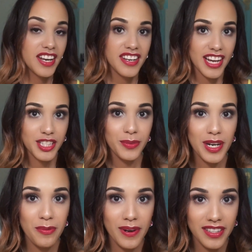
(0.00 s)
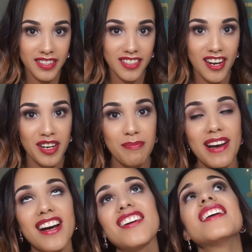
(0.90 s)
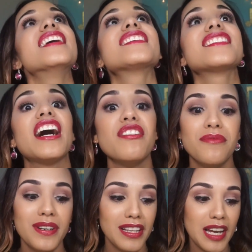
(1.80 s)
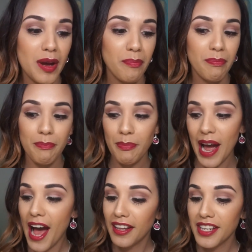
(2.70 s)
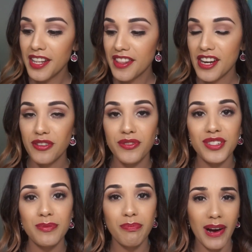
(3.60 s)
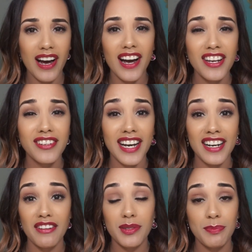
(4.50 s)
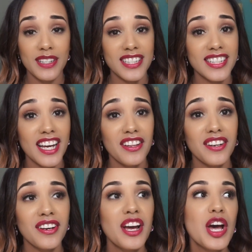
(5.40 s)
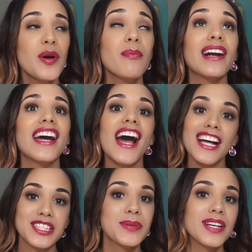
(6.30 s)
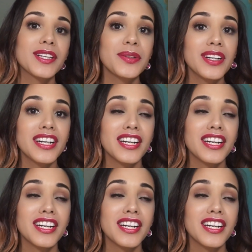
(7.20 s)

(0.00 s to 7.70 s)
next one I wanted to talk about is not really a palette that you just buy. You kind of have to put together, but I had to include it